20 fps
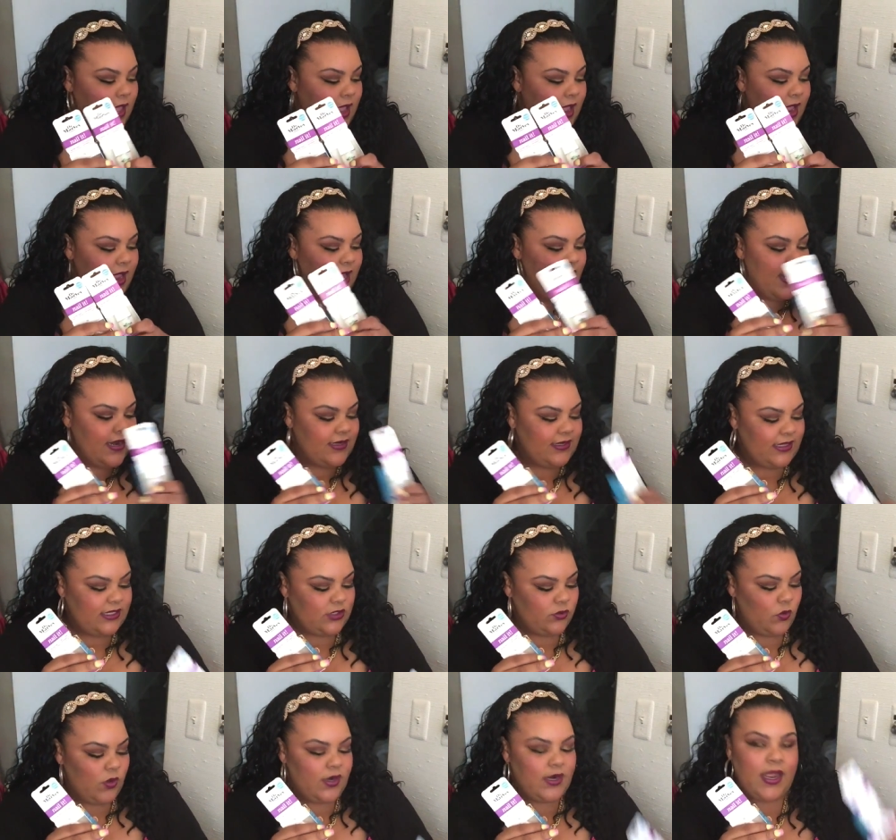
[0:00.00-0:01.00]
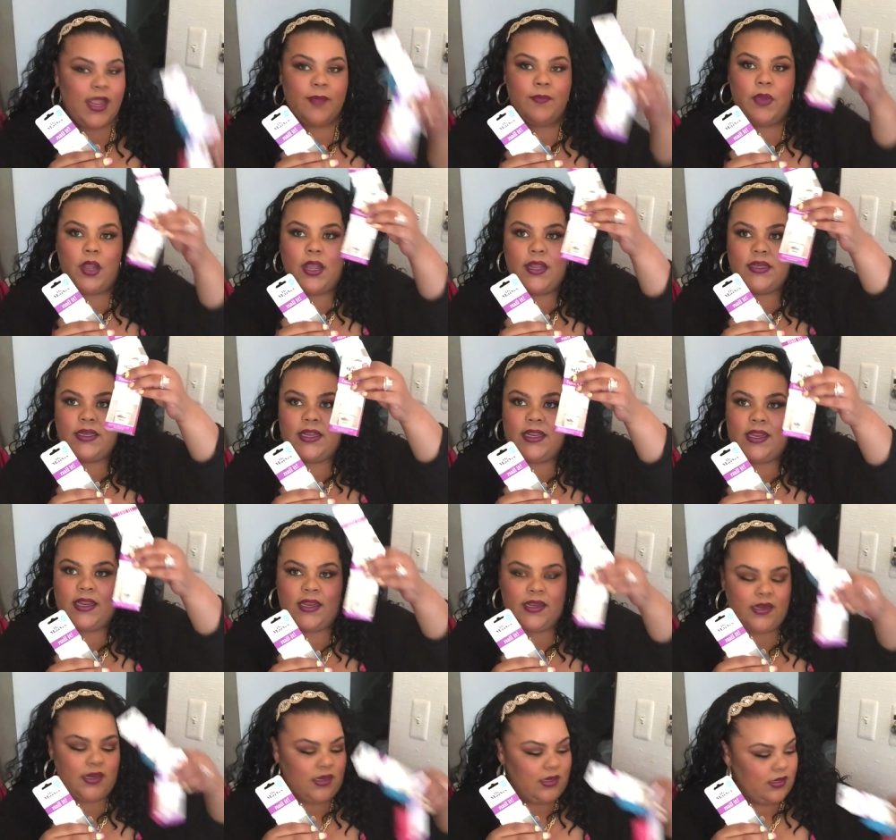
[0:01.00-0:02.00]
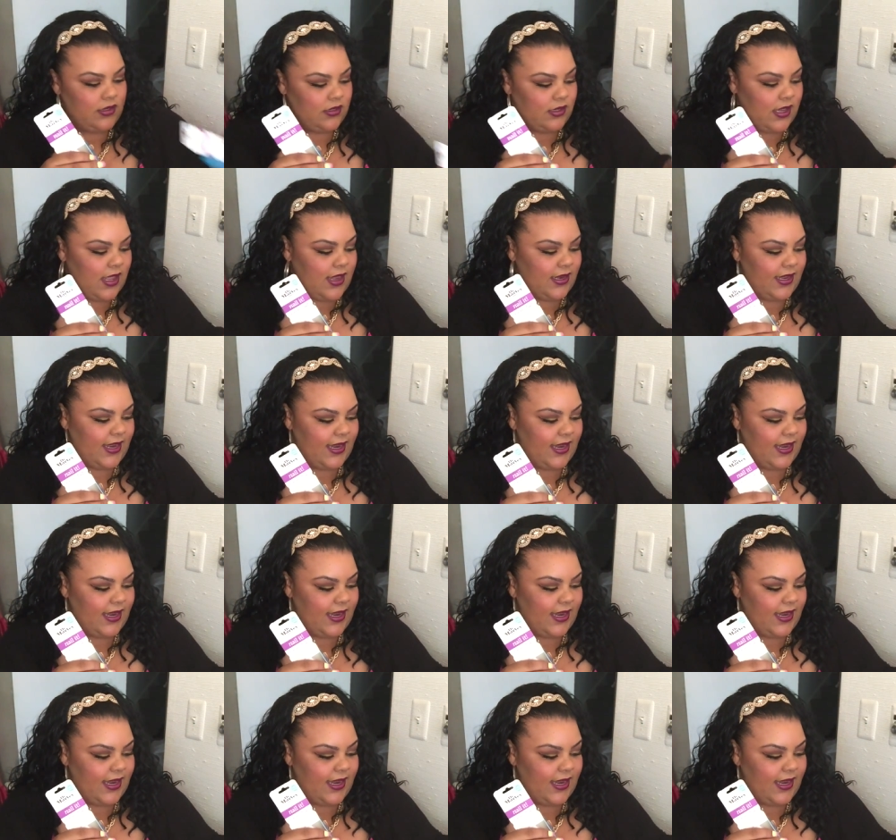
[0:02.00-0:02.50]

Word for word: and this one I bought in LA.